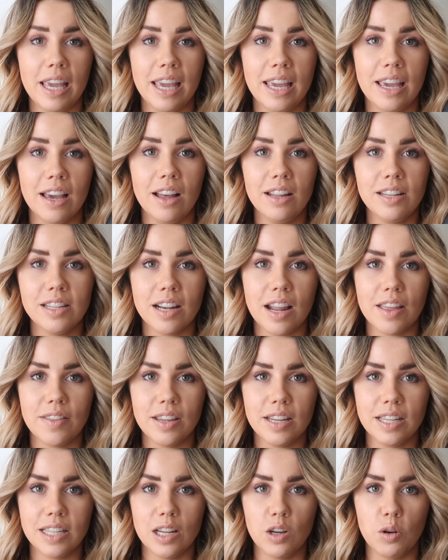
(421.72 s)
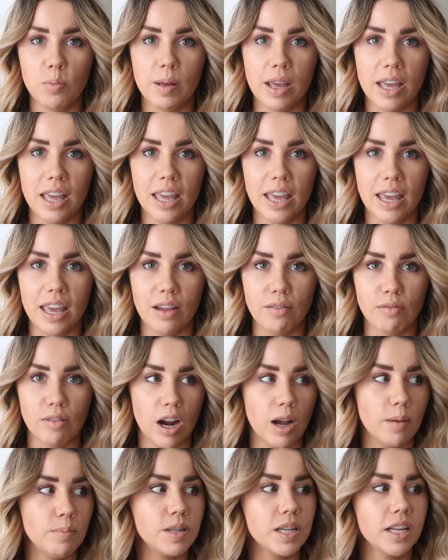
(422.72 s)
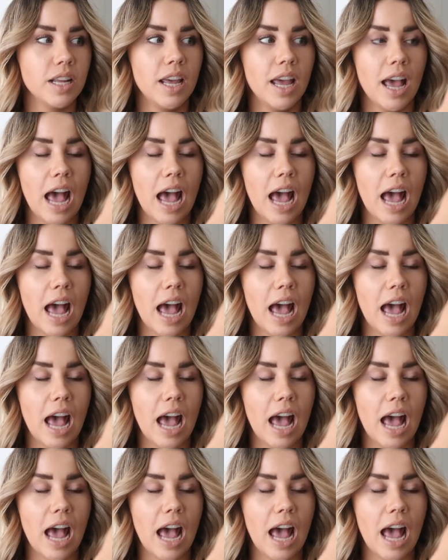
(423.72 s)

here so like this little bit here rubbed